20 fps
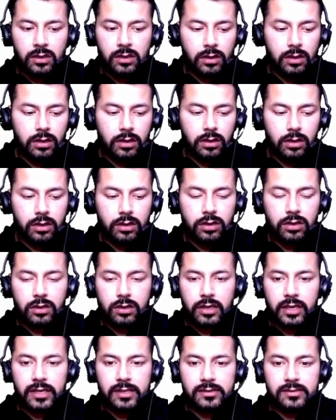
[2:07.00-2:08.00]
or
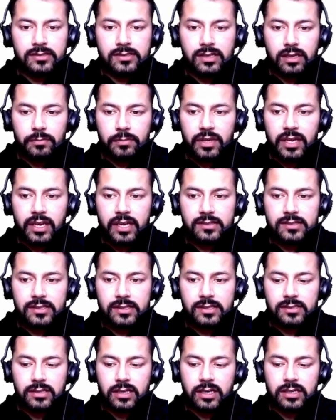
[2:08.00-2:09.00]
in some
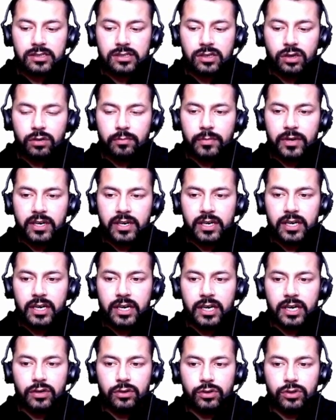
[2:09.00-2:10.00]
cases it's not
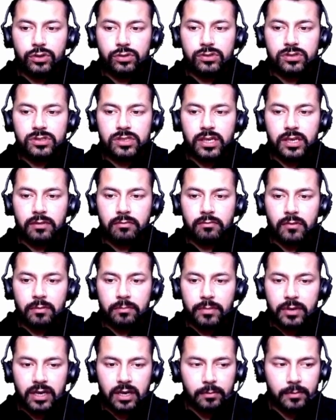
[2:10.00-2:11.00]
mandatory to use the
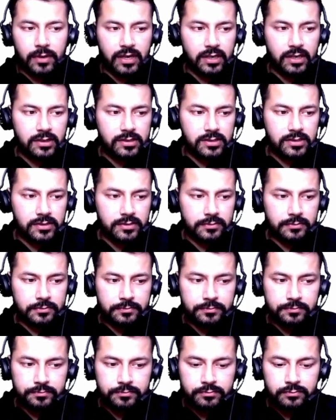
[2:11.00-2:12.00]
parameters.
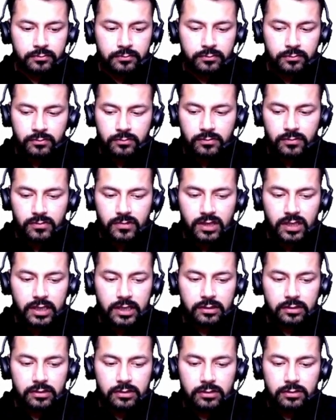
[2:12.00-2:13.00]

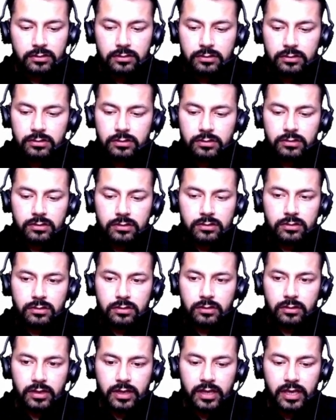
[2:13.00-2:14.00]
Then
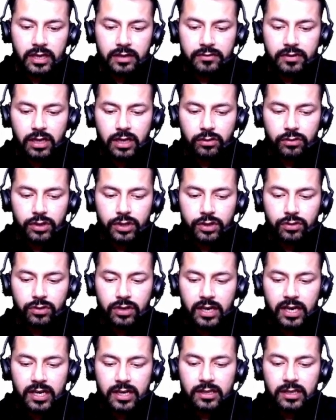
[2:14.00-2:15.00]
here we are going to
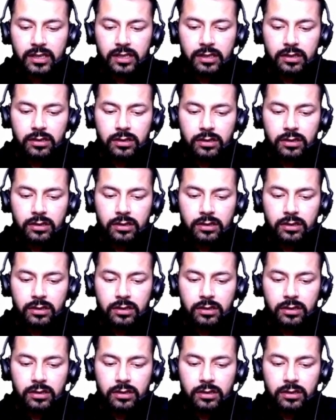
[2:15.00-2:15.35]
write the